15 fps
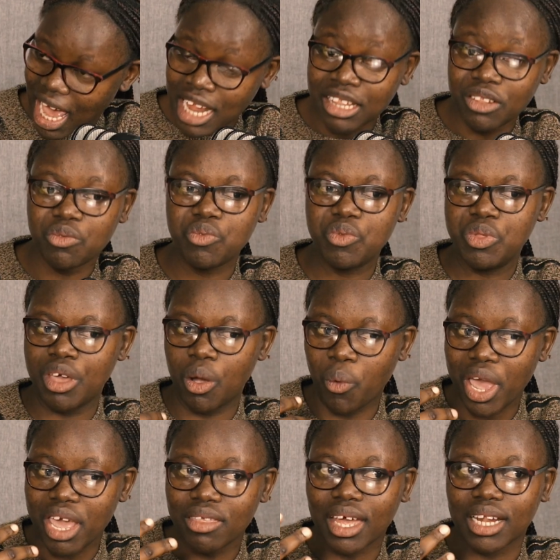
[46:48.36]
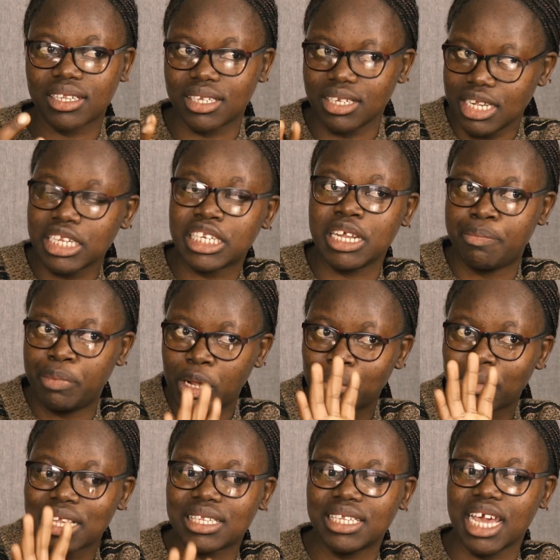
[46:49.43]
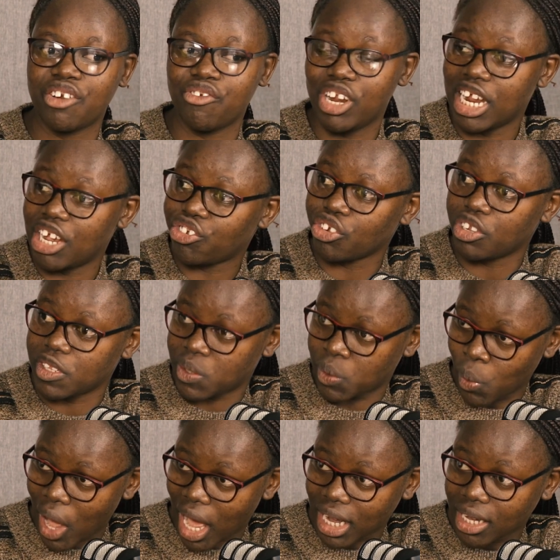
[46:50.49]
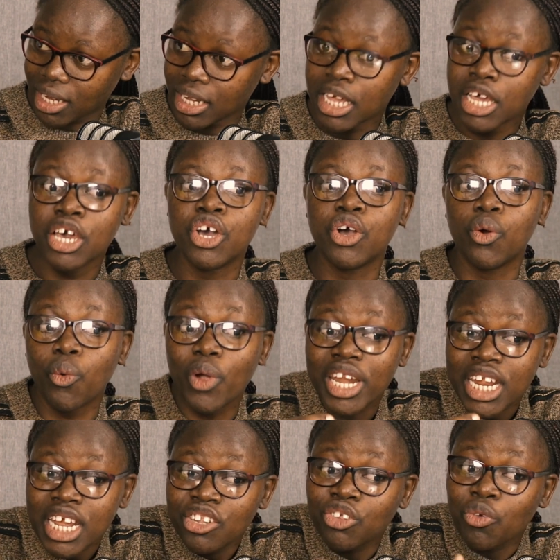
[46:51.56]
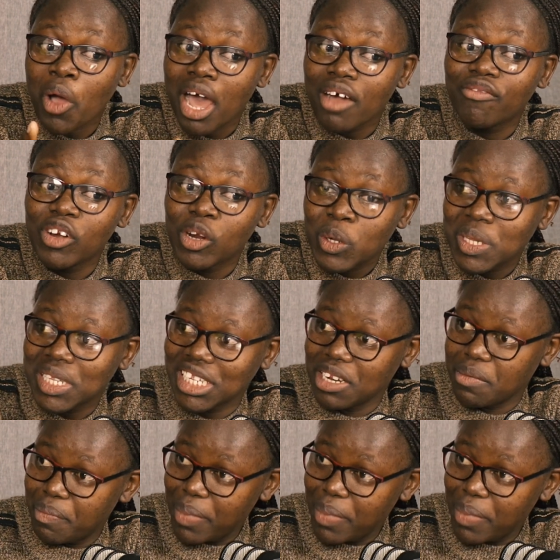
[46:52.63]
and the way that diplomacy and relations work, we need to have laws in